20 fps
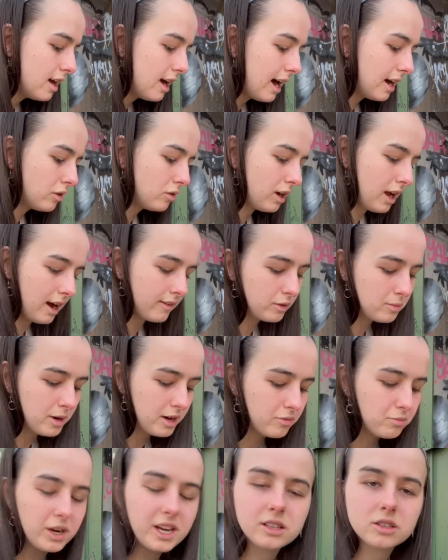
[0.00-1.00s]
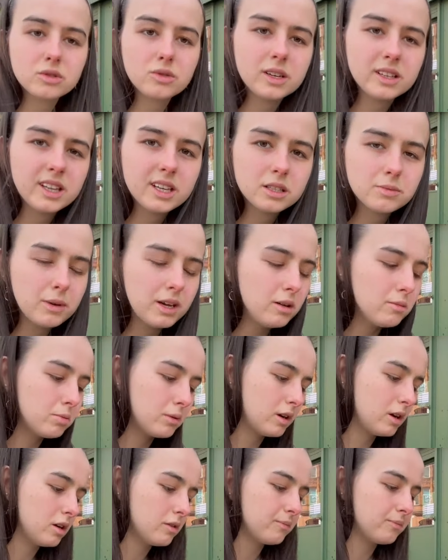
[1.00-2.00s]
I don't have a bit of pretzel in this bit,
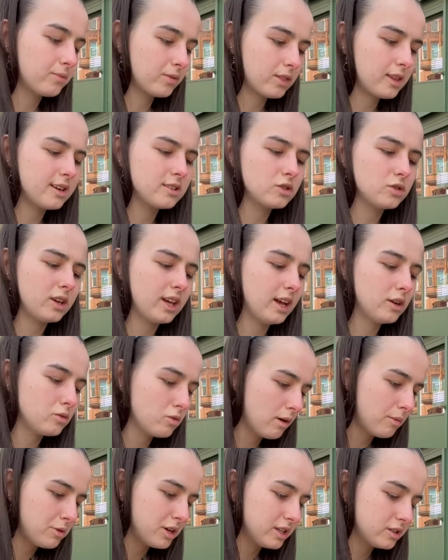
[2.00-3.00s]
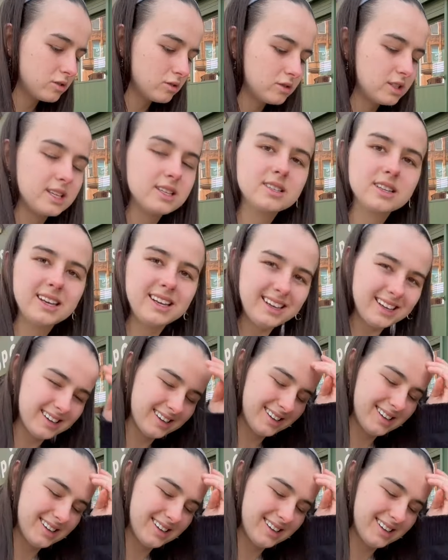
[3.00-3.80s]
but that's okay. I know what pretzel tastes like.